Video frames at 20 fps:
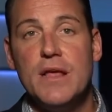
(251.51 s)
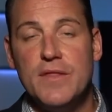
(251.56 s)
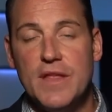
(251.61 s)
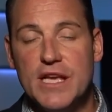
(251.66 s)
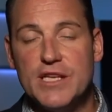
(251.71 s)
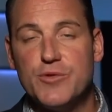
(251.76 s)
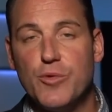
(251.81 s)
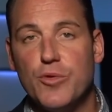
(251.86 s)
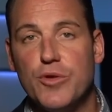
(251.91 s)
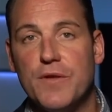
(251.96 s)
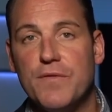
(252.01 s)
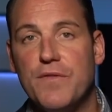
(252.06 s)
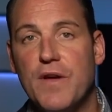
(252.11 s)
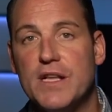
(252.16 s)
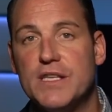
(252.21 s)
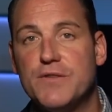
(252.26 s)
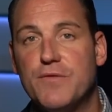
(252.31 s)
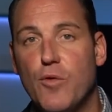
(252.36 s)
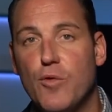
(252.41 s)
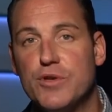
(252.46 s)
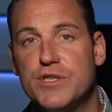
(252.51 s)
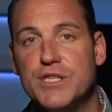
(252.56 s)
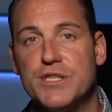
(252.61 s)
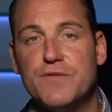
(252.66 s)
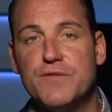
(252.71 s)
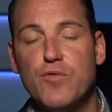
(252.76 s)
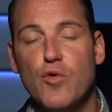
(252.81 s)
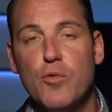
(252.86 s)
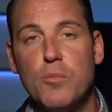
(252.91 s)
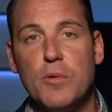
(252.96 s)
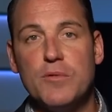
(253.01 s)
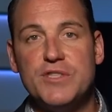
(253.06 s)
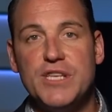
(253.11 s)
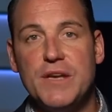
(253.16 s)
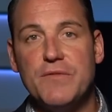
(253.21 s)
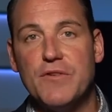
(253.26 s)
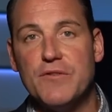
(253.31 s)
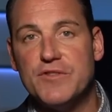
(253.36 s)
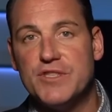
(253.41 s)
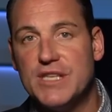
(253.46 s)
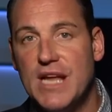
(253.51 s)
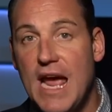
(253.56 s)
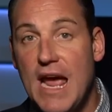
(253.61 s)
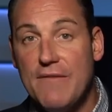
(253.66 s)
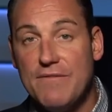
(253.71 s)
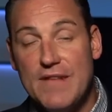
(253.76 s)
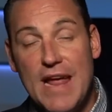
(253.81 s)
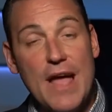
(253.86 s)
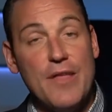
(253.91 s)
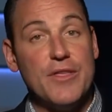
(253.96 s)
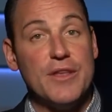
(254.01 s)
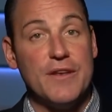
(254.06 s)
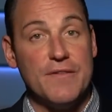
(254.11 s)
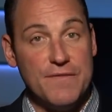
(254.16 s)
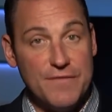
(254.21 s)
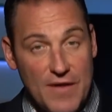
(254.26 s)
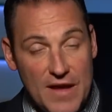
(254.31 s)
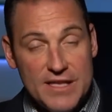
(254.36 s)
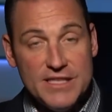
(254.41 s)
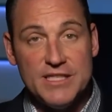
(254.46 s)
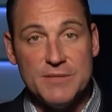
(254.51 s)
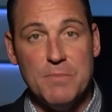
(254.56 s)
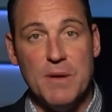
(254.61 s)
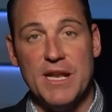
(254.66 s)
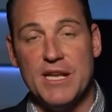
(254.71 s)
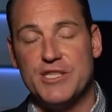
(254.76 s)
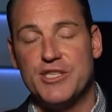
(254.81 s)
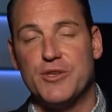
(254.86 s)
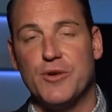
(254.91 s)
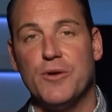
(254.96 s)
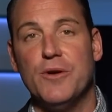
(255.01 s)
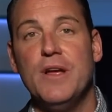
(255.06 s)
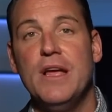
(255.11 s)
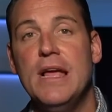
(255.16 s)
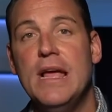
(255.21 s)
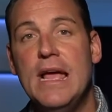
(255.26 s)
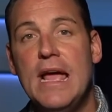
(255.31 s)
the Israel Defense Forces former chief of staff, now the defense minister,